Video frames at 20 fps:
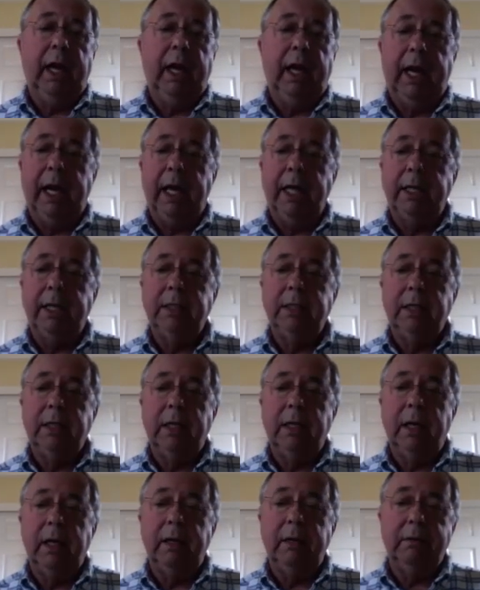And
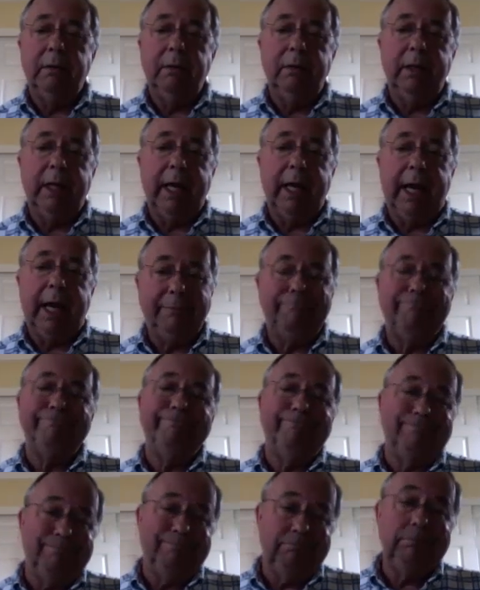uh, that
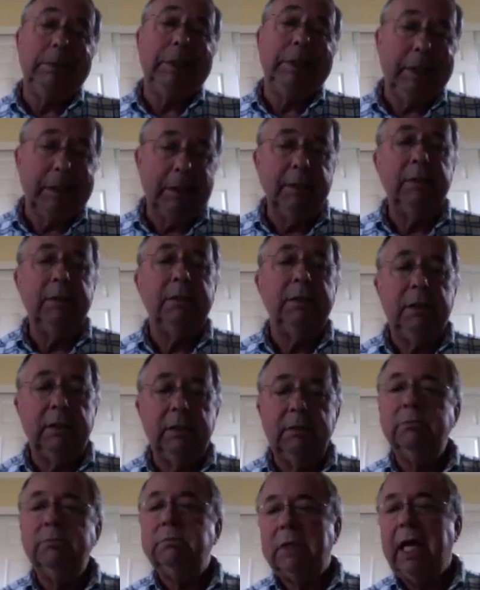can
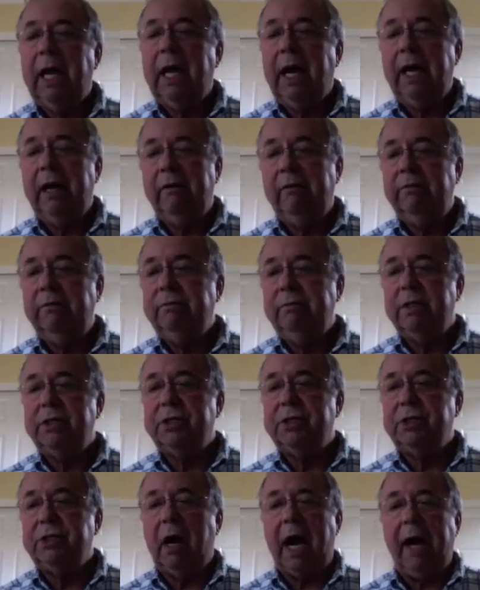kind of
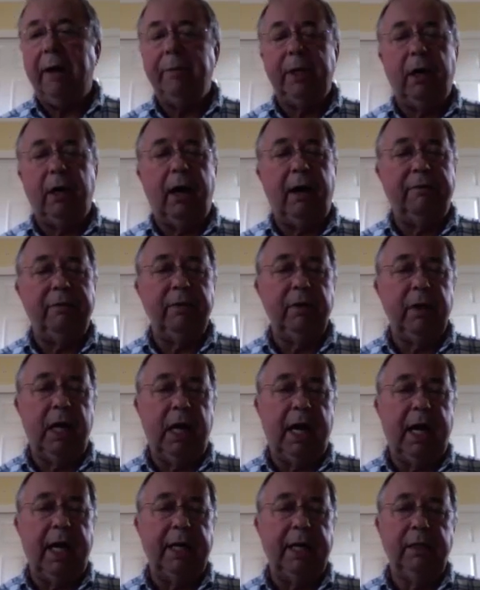describe an awful
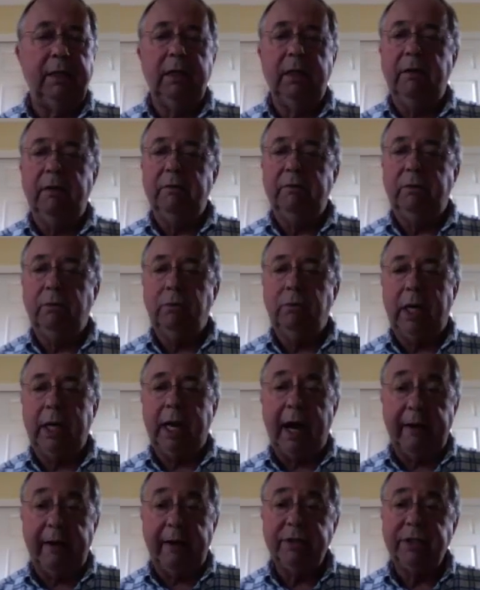lot of what
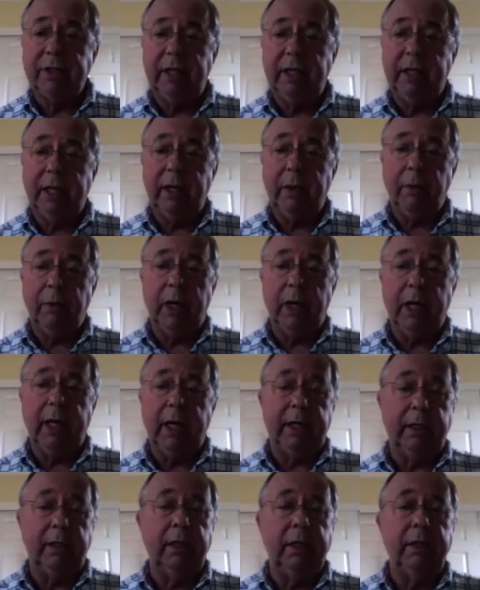I've seen
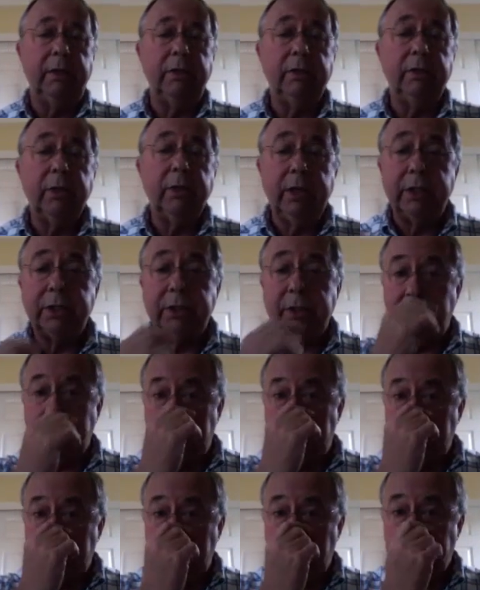anyway in, in traditional
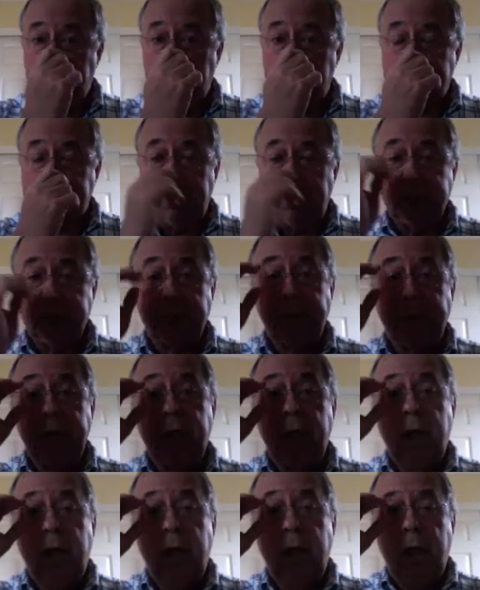universities.
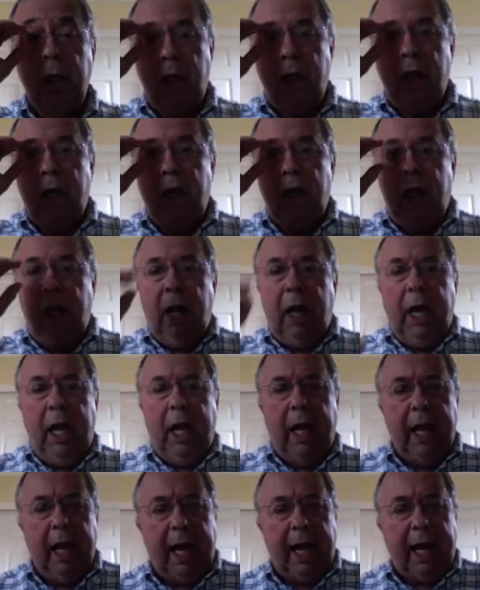
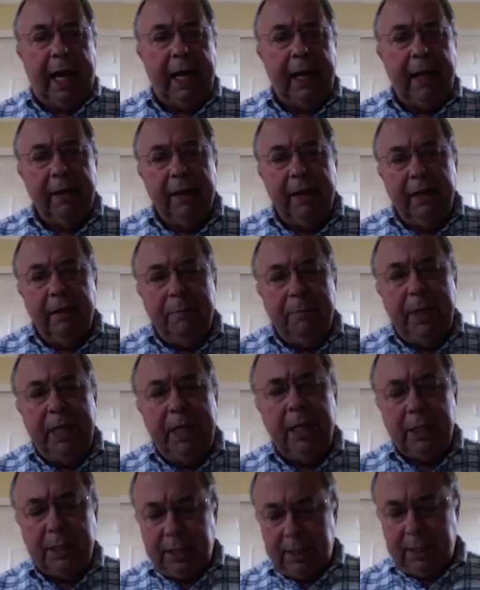Uh, the
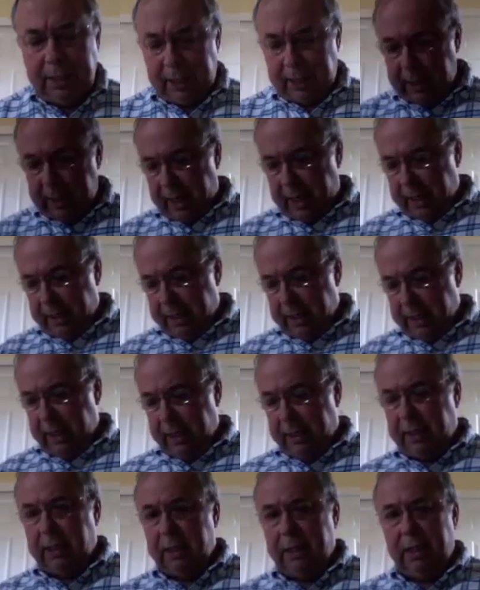biggest thing that I
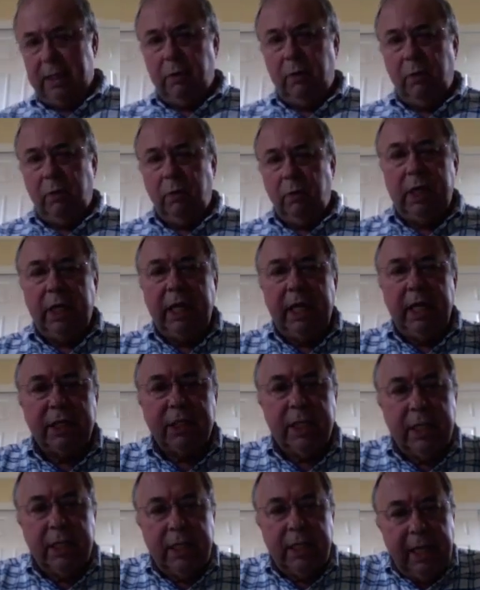think
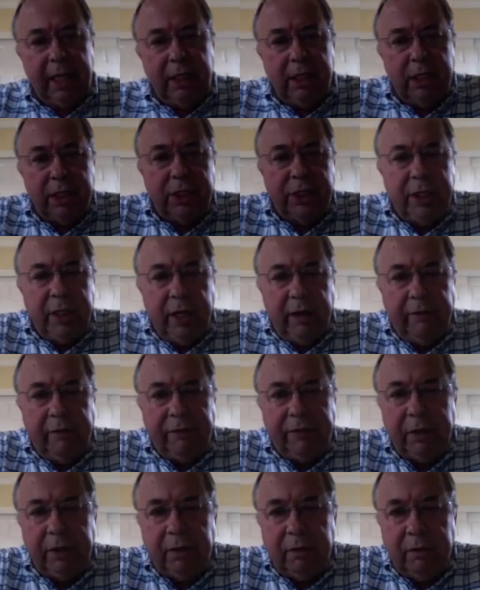is a need to shift